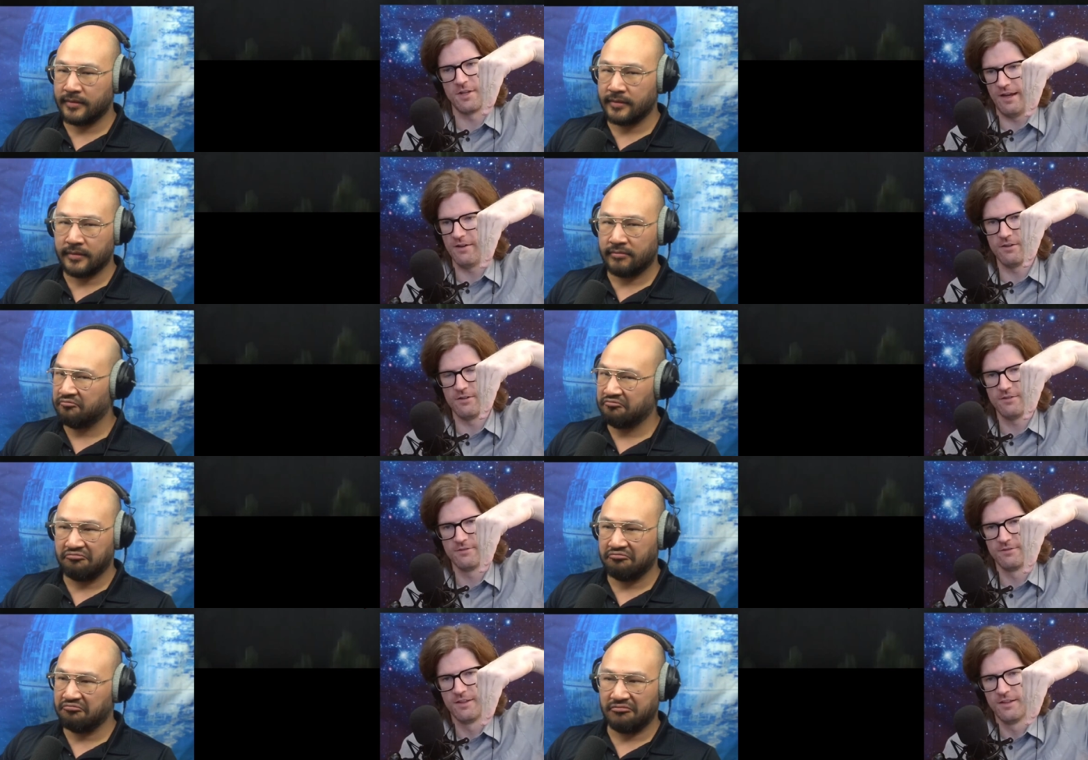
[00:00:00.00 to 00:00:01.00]
Speaker 1: at all
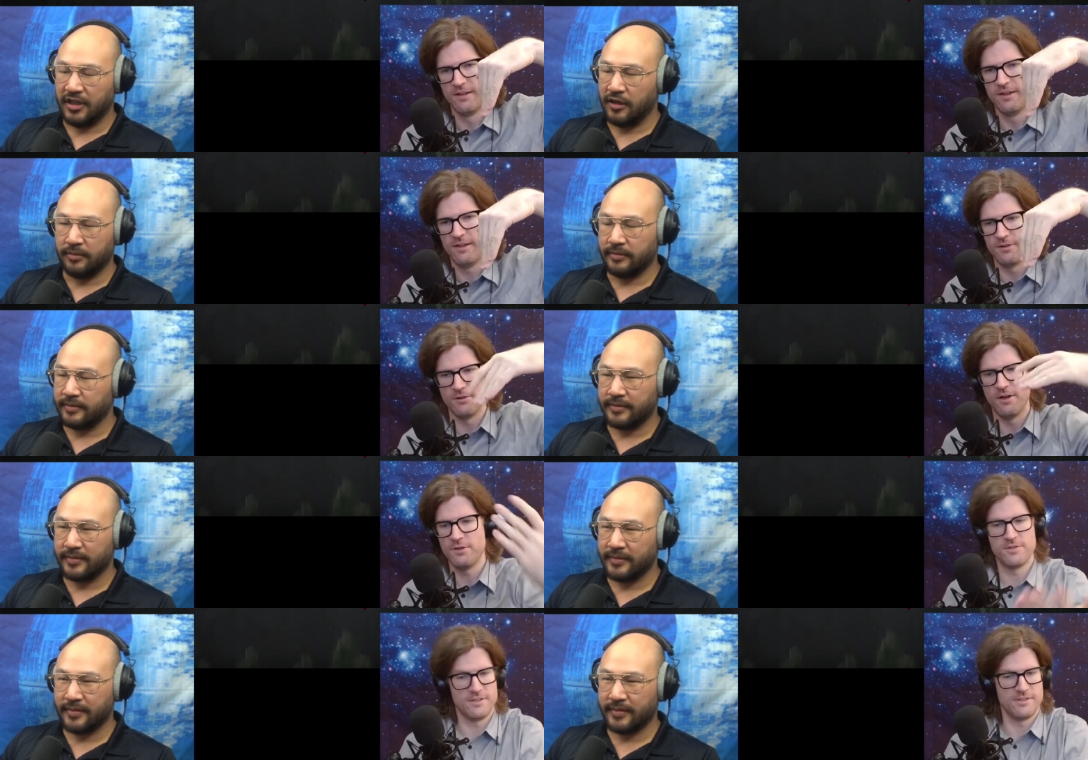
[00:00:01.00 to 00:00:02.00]
Nope. They're not
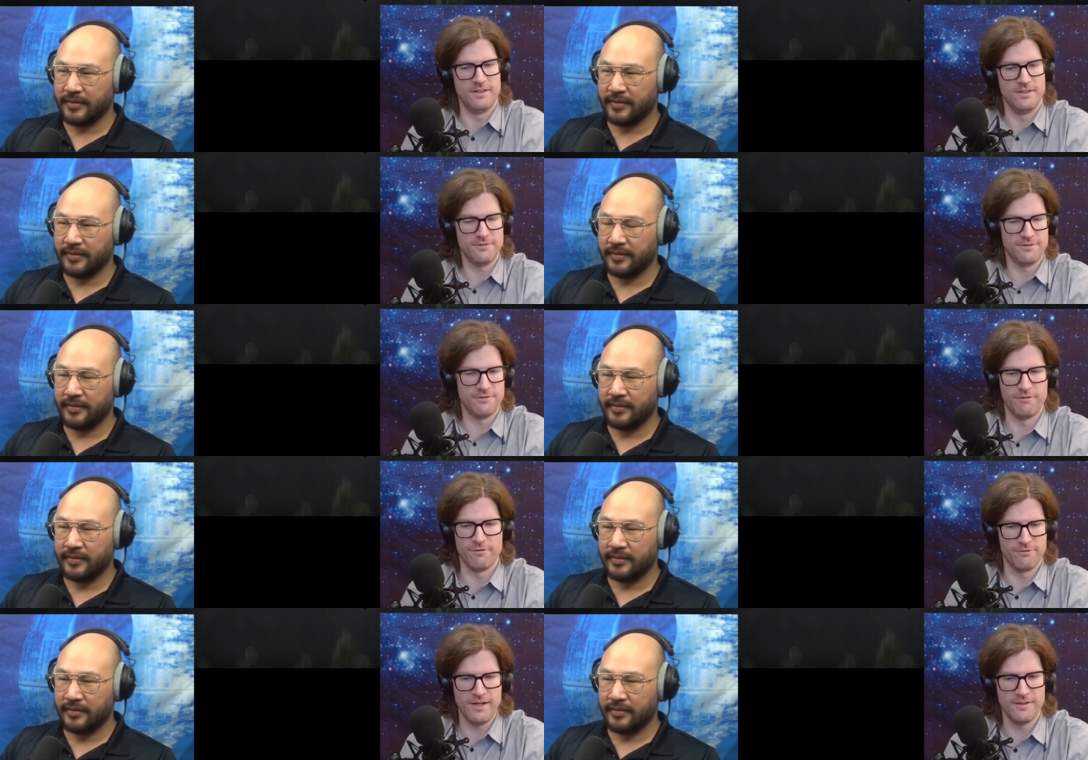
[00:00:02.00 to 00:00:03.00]
using the lift of the
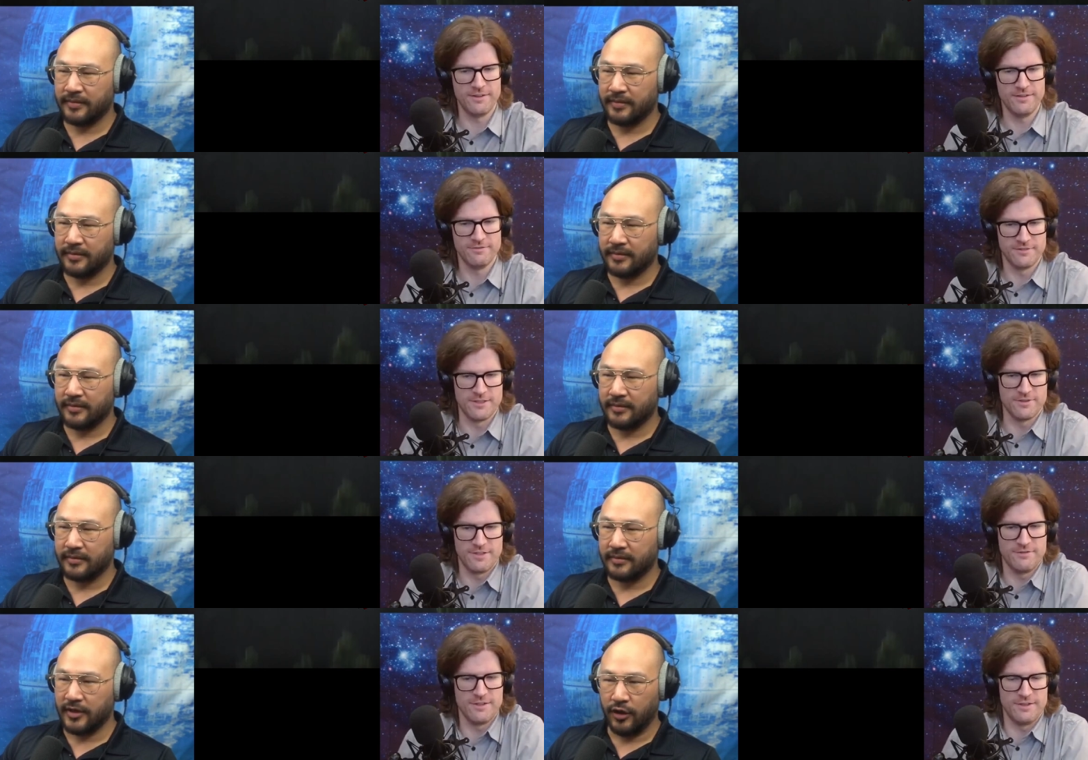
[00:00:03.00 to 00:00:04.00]
Franklin. It's not
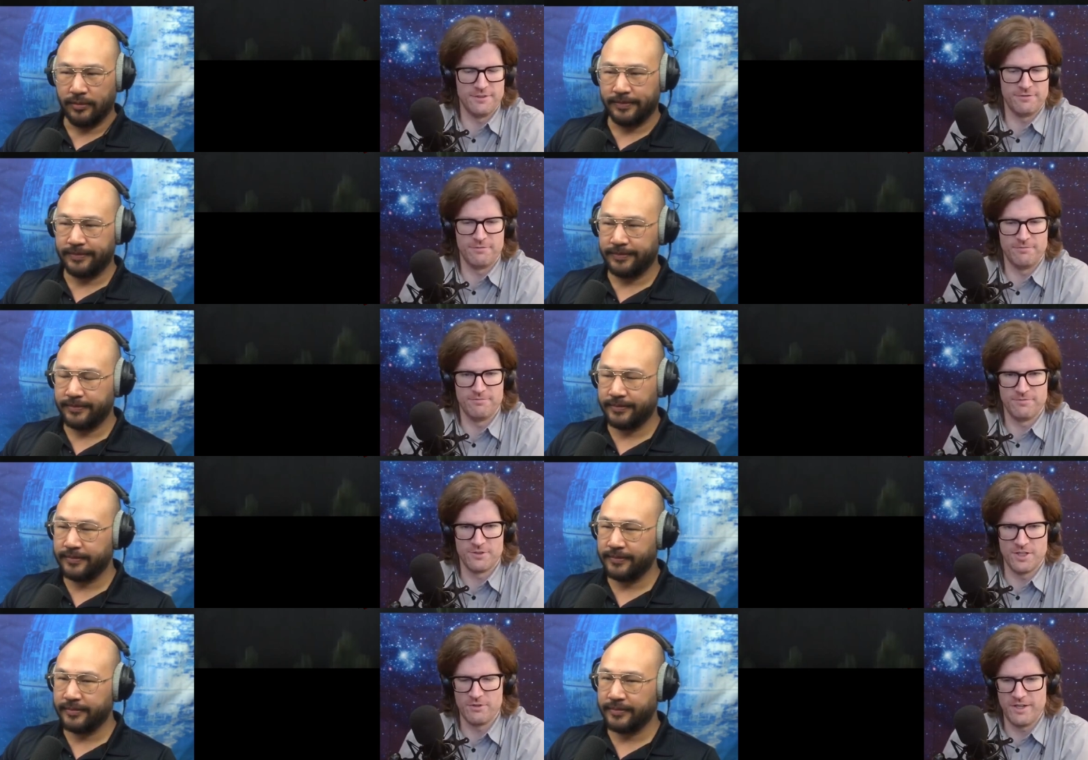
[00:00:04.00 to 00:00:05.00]
even a nope. lift
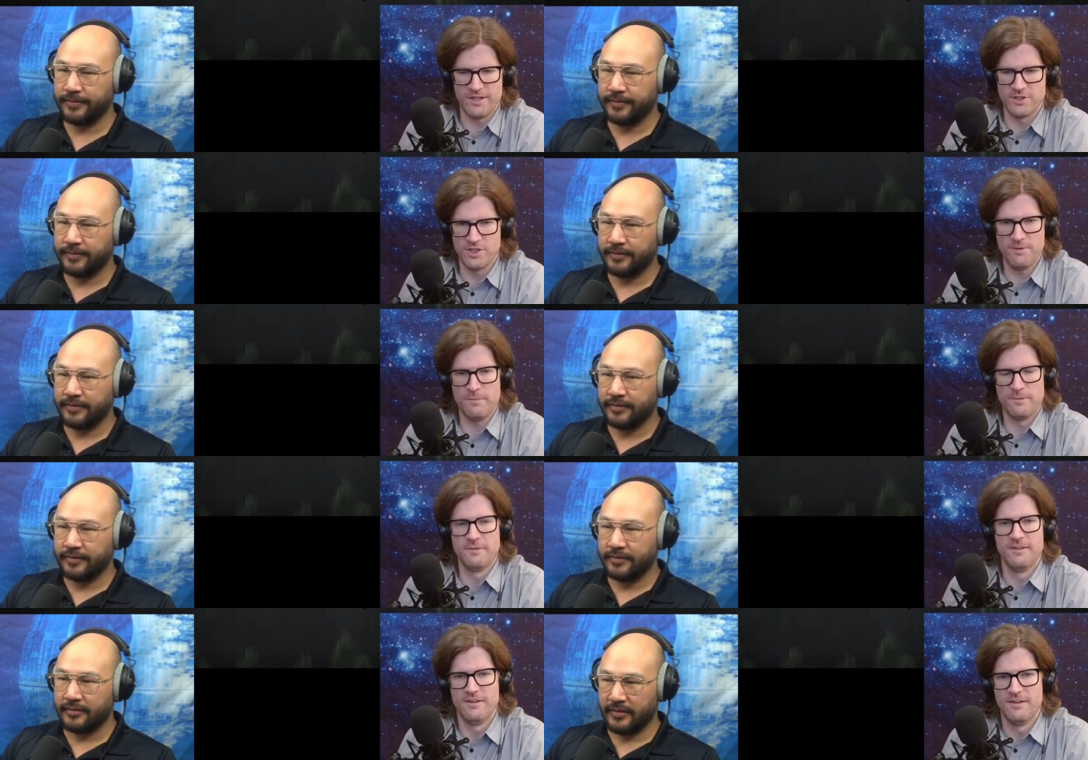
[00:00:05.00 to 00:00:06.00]
generating ship.
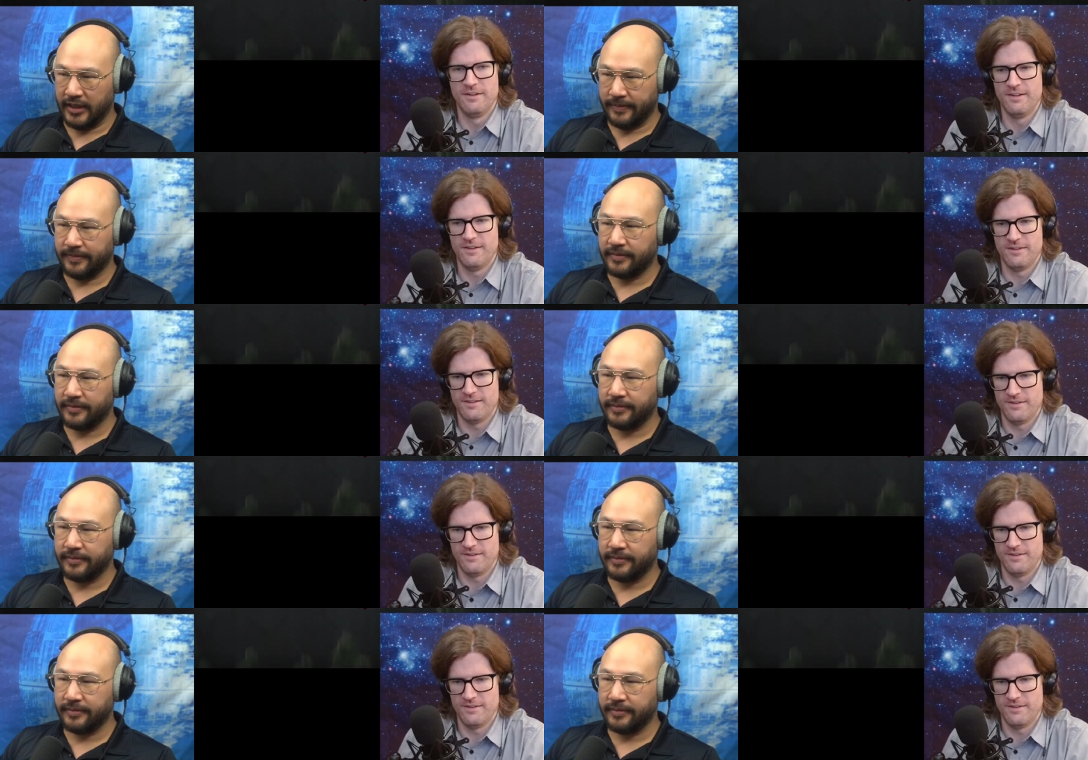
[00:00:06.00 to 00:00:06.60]
Yep.